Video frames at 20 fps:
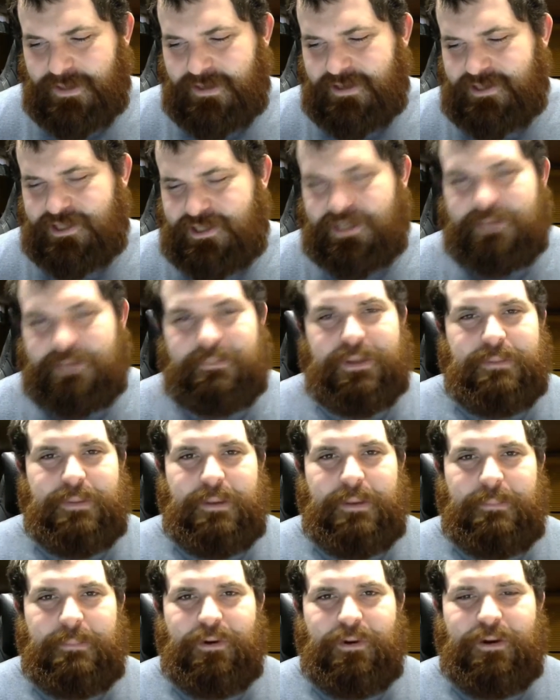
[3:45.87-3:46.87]
could beat
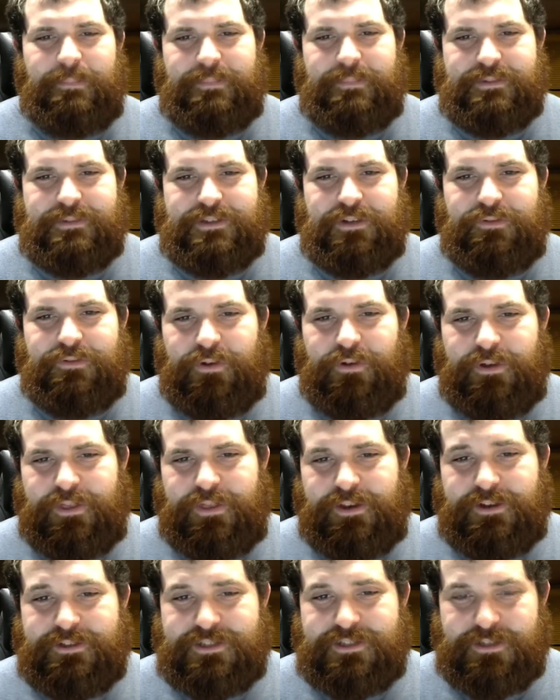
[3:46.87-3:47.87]
people up and so forth, and
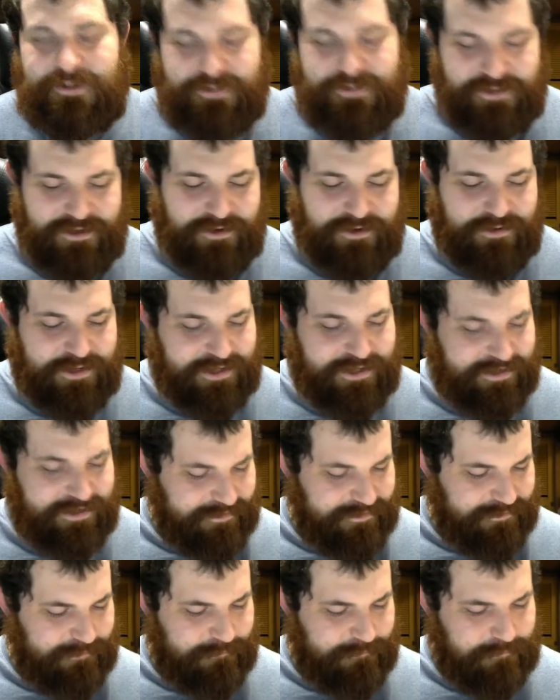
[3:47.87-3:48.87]
also hit
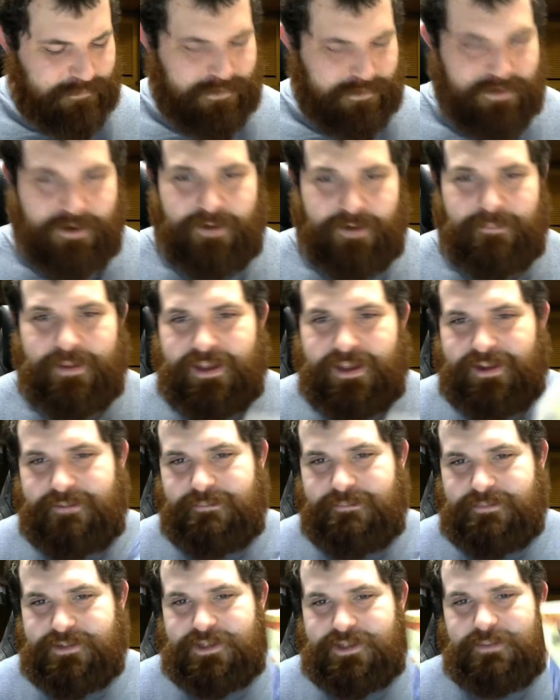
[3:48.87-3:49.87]
our man
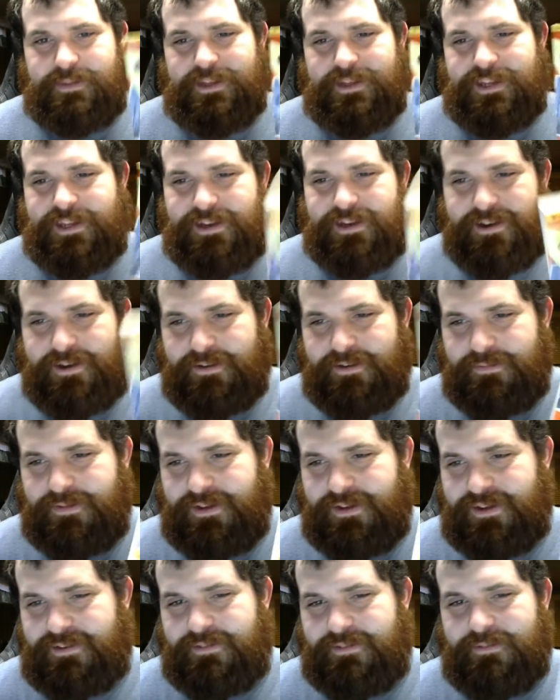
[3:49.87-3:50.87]
Jimmy here if
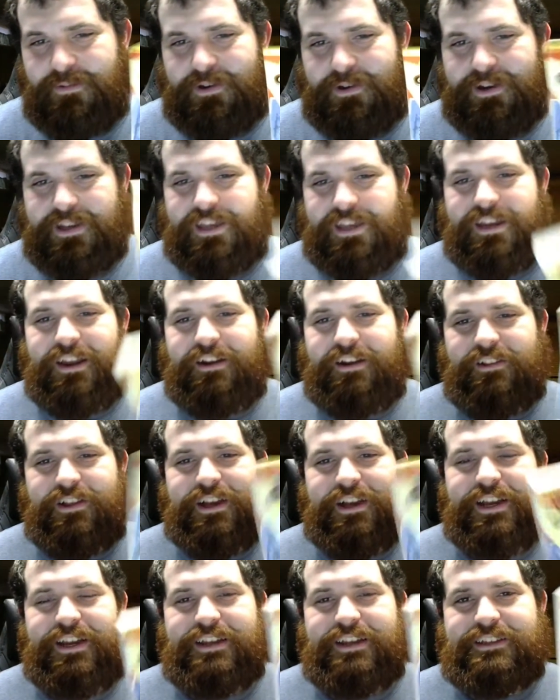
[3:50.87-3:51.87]
he were to get out of
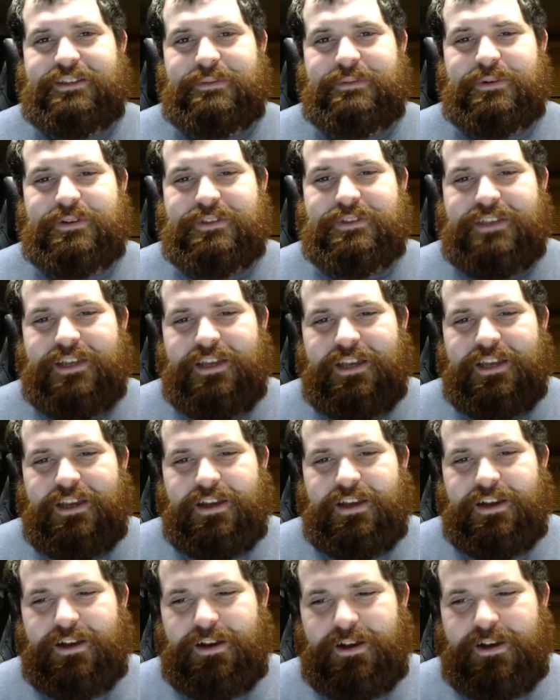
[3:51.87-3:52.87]
line, I suppose.
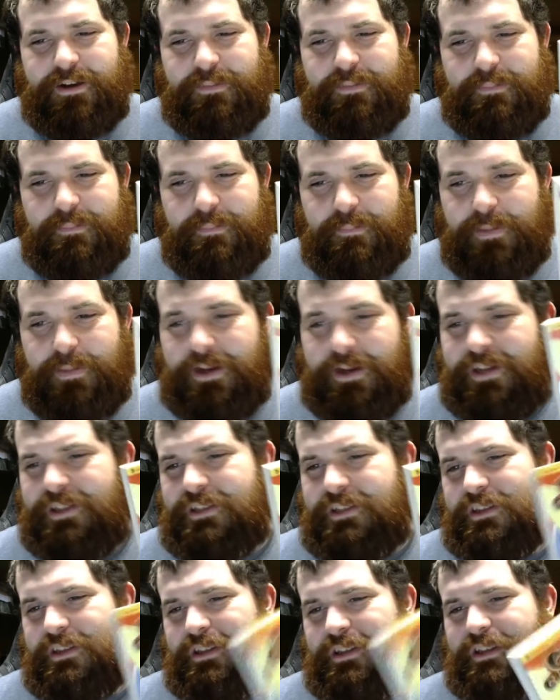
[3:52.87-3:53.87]
But
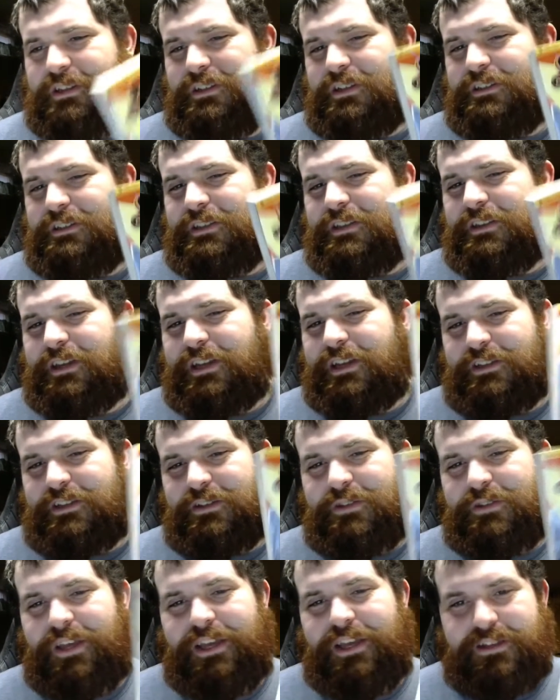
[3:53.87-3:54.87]
it doesn't like do
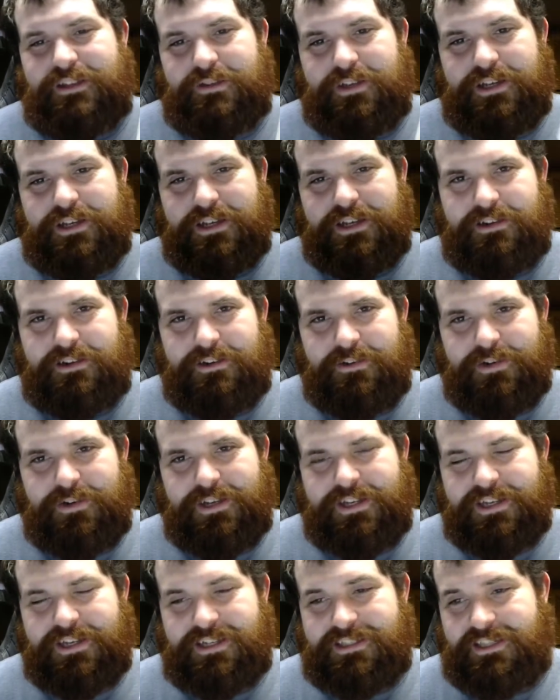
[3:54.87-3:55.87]
that to like an
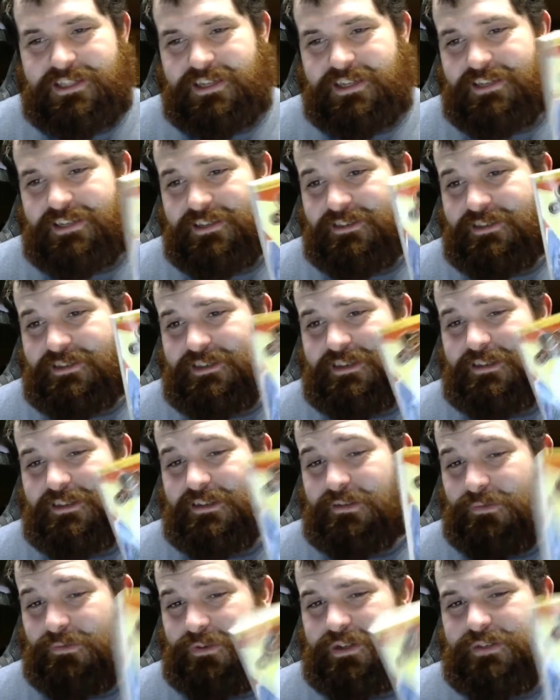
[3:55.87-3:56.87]
annoying extent, at least in this
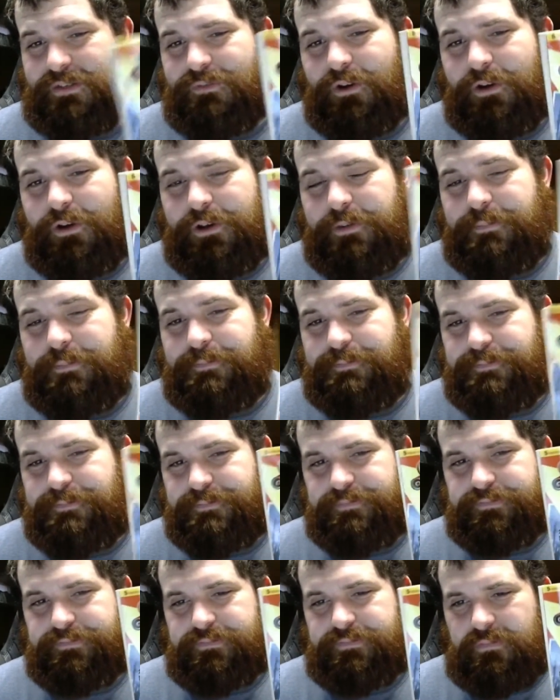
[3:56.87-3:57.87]
first volume.
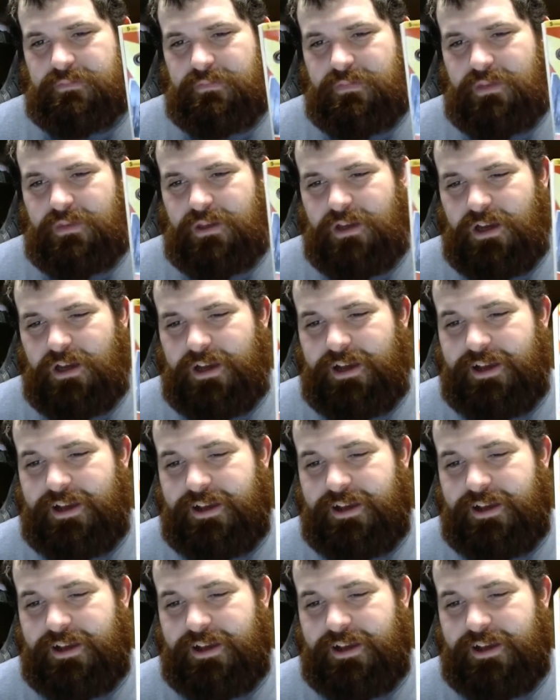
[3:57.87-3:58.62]
Uh,